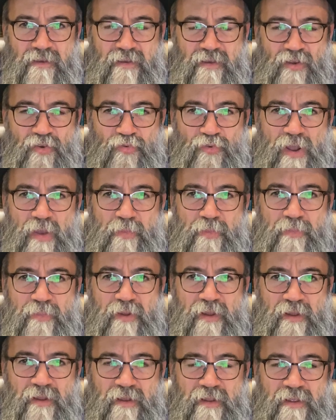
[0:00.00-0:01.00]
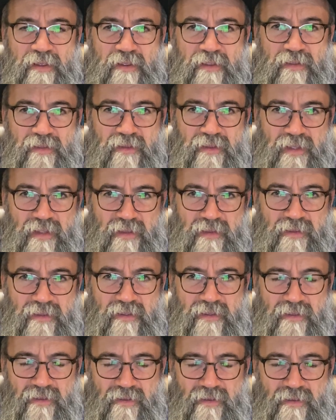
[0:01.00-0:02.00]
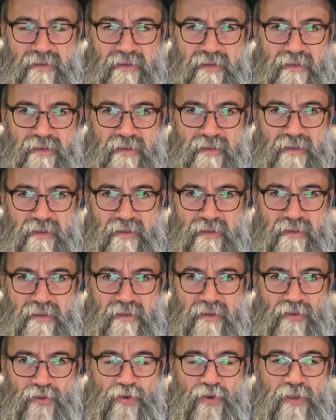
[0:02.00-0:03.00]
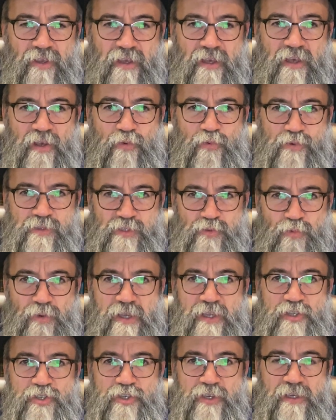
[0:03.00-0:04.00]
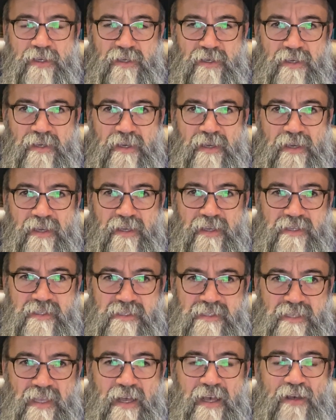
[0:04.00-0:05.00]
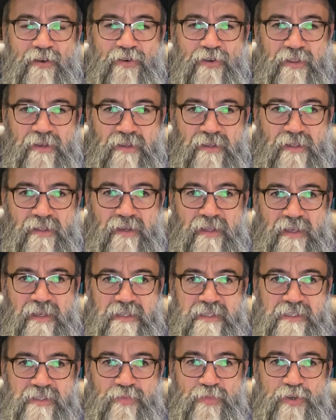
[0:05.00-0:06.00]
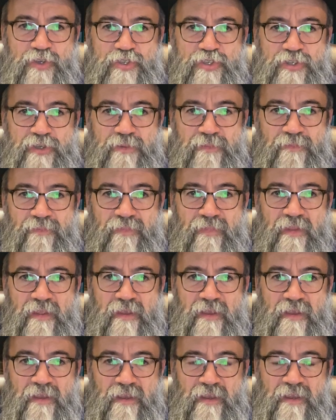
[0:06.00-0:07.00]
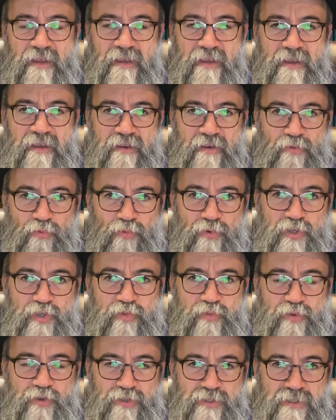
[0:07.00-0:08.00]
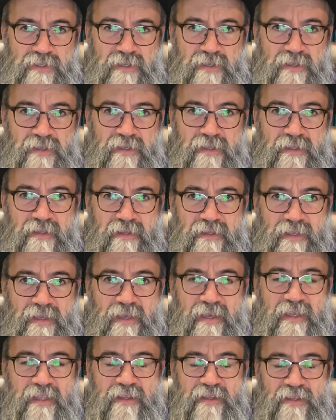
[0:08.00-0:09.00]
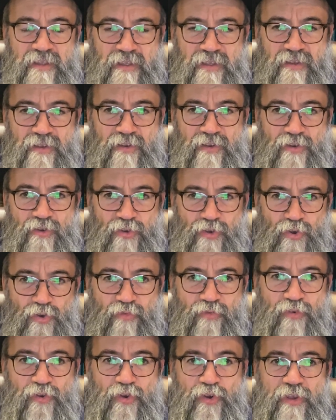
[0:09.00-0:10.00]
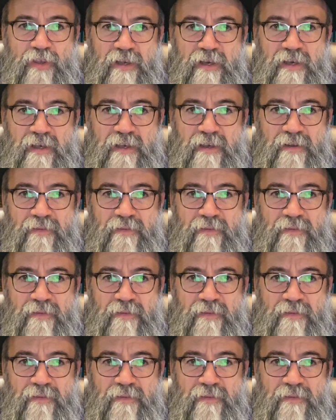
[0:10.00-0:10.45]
rebel that Koirach was waging against Aharon and against Moshe, which was the chet of Koirach.